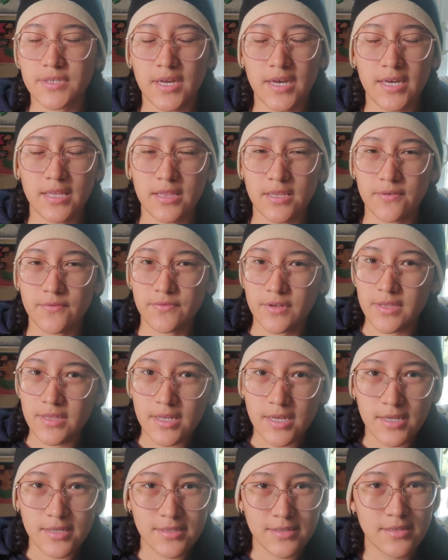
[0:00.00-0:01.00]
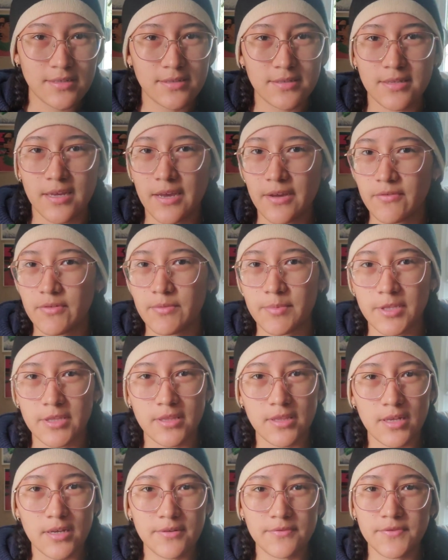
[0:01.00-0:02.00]
I love the classics that everybody
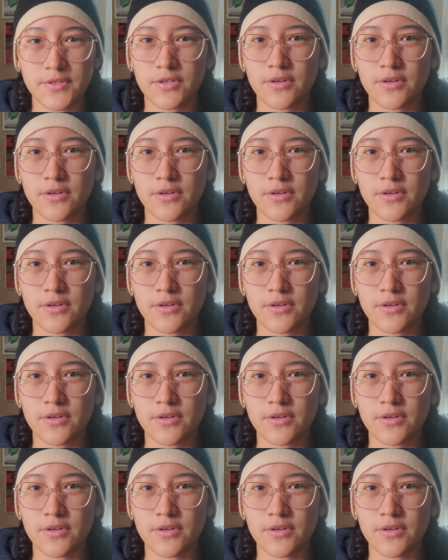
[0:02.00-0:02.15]
loves.